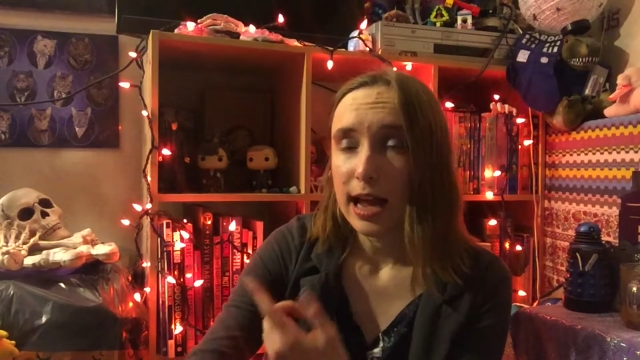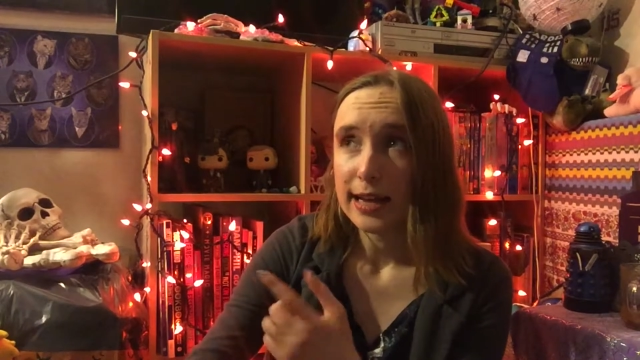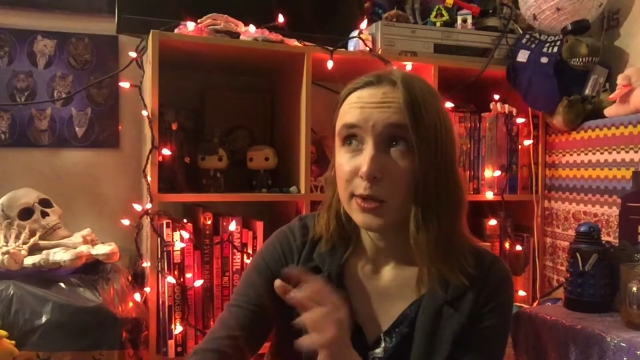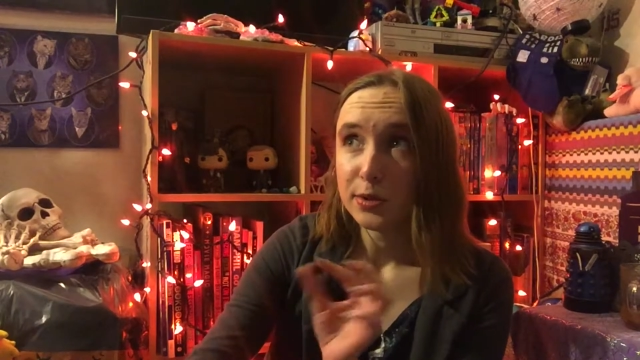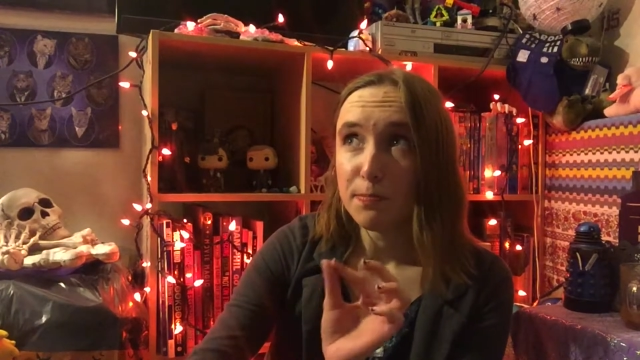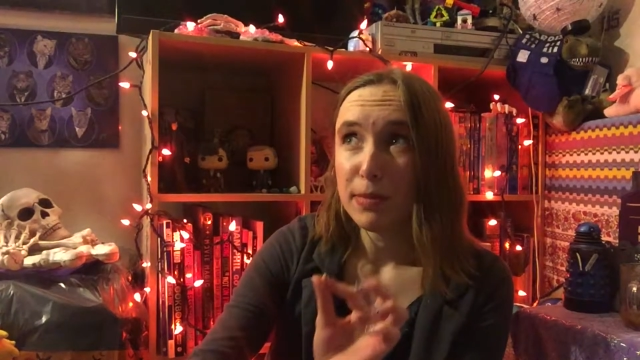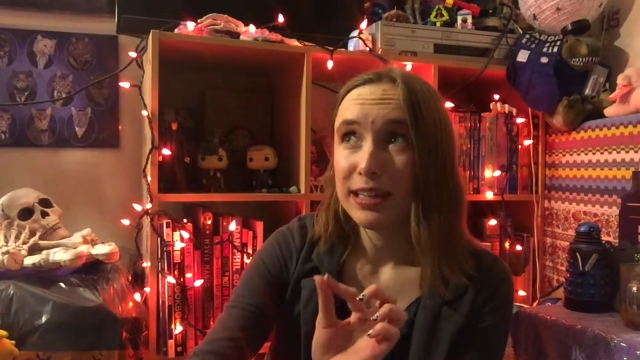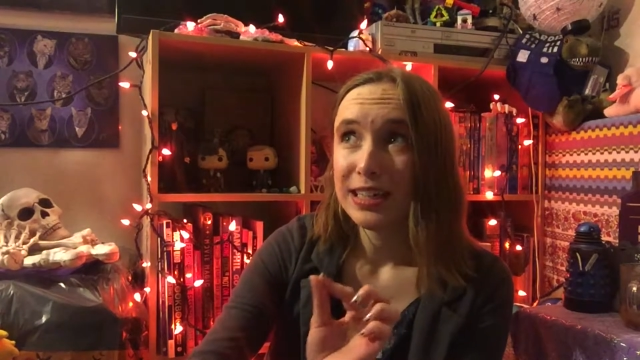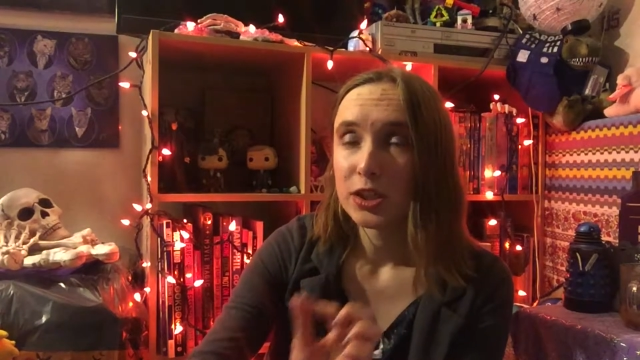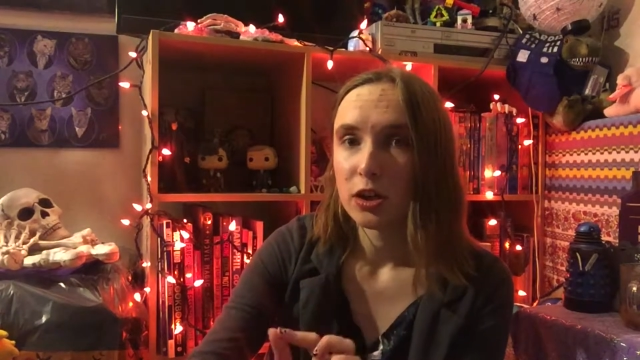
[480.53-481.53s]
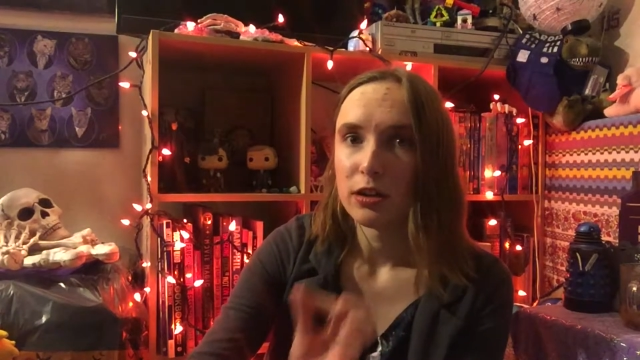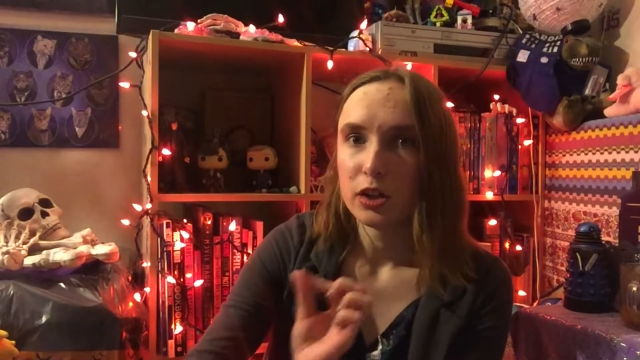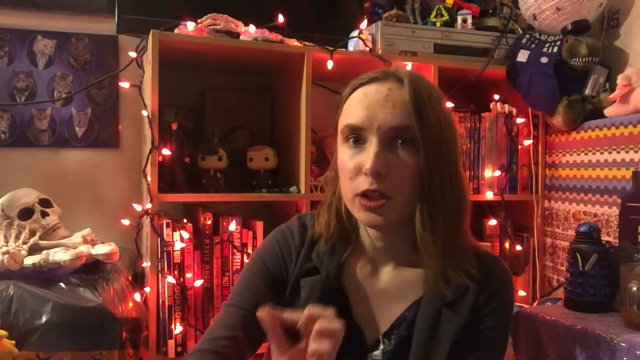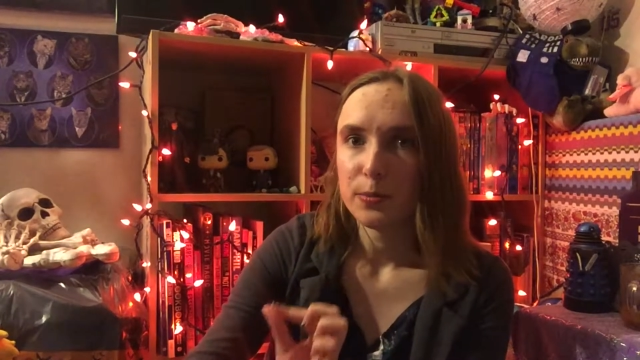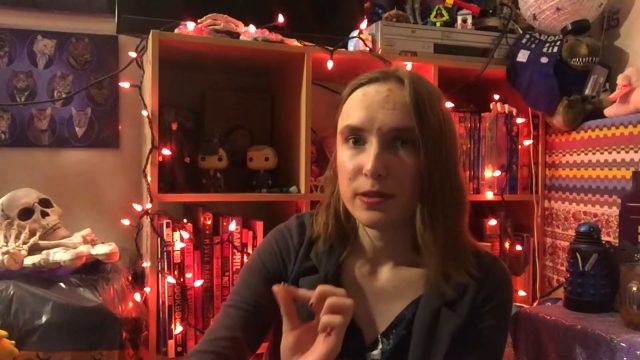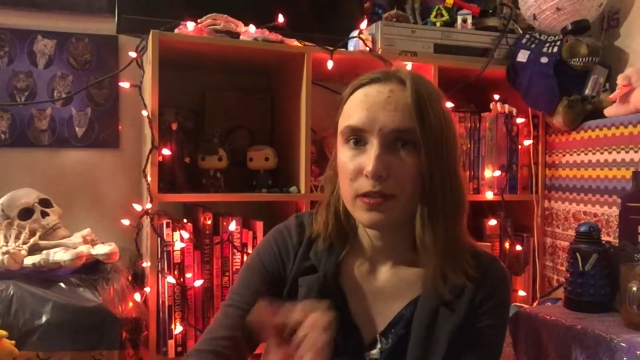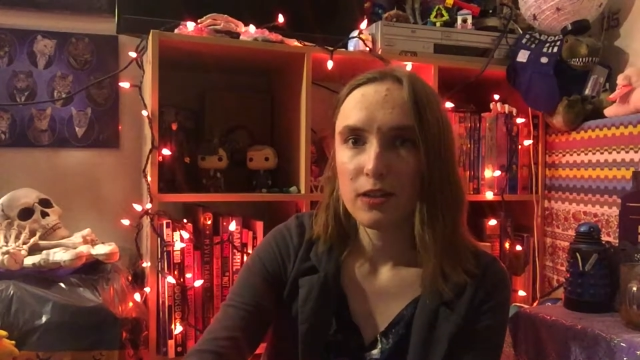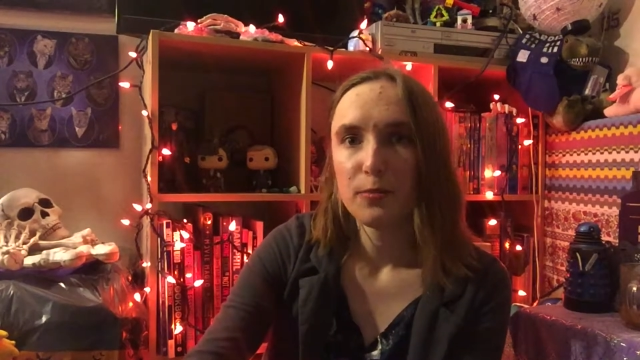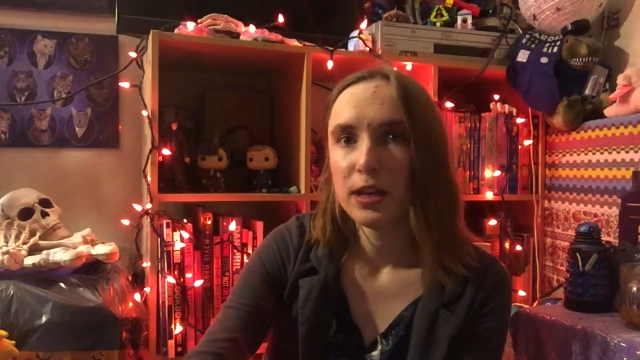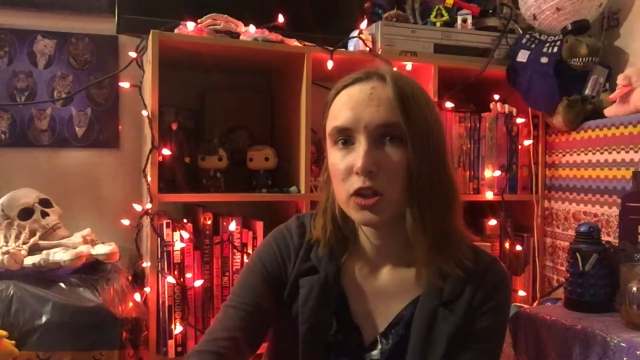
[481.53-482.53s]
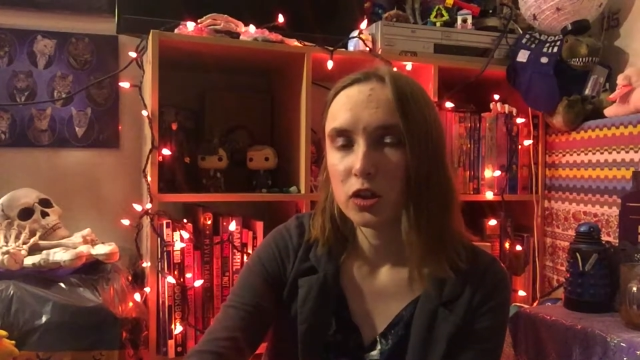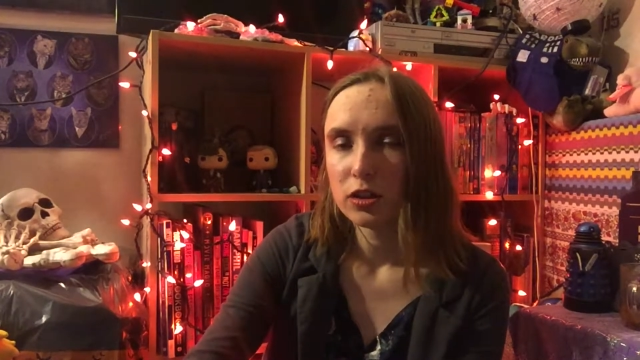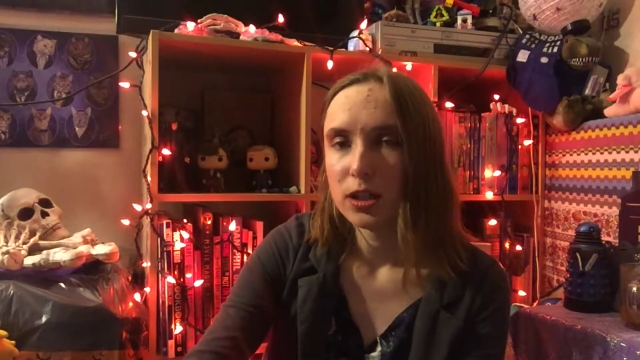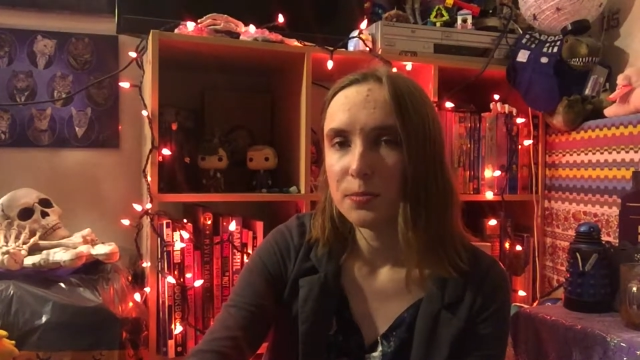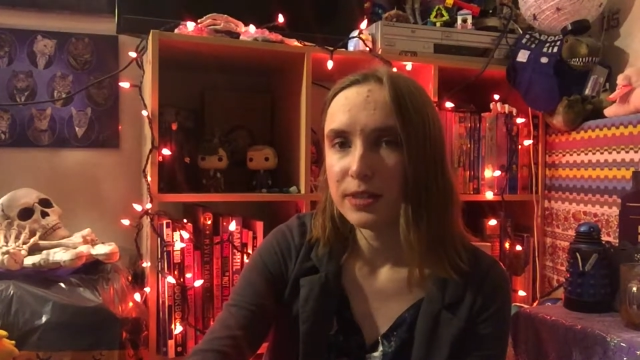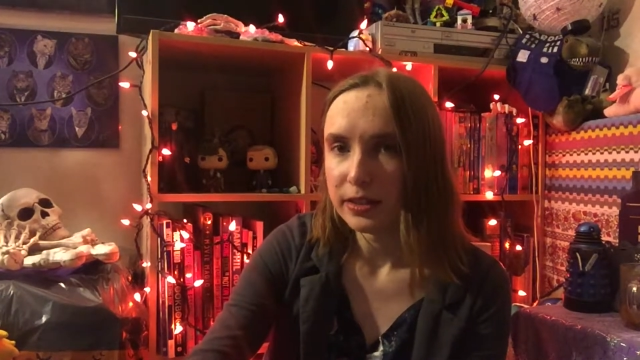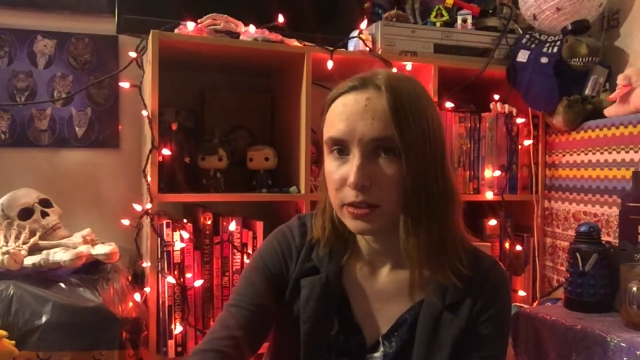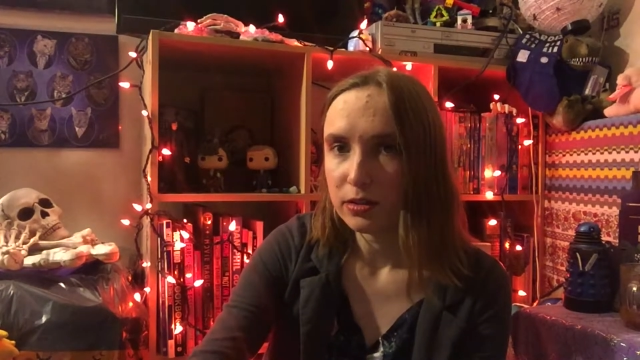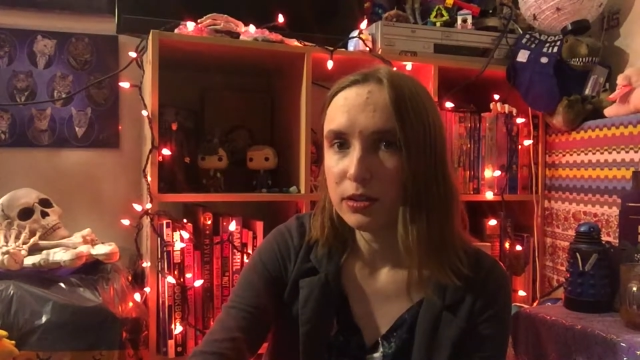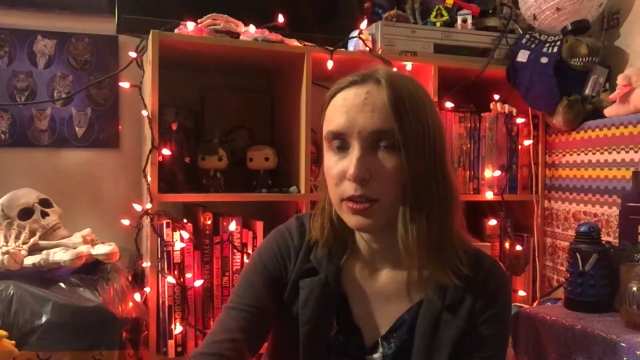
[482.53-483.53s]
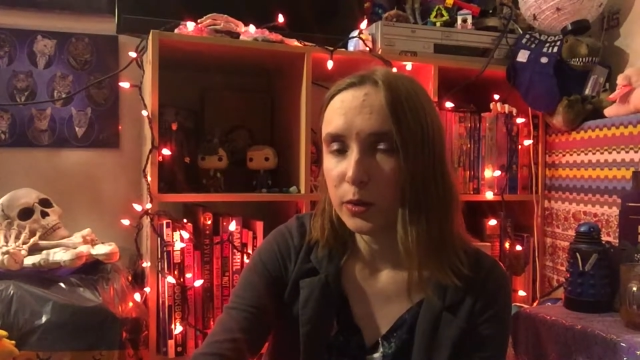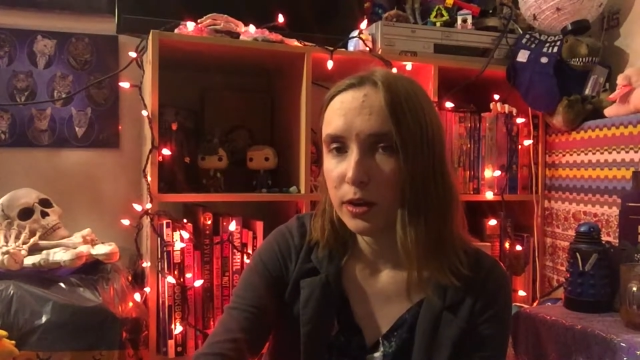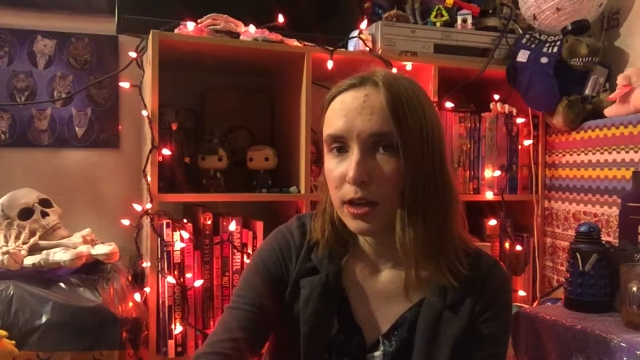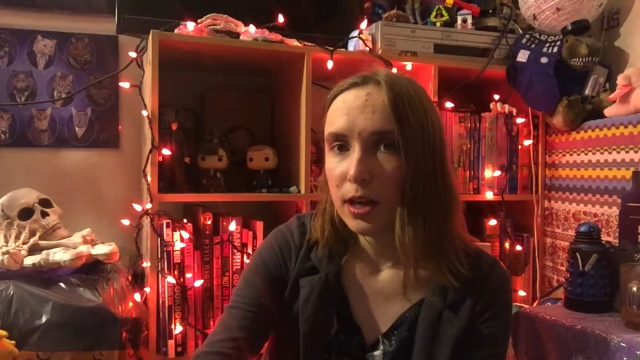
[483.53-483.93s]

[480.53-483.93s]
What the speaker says: I use mini chocolate chips. If you have mini chocolate chips, that's good too.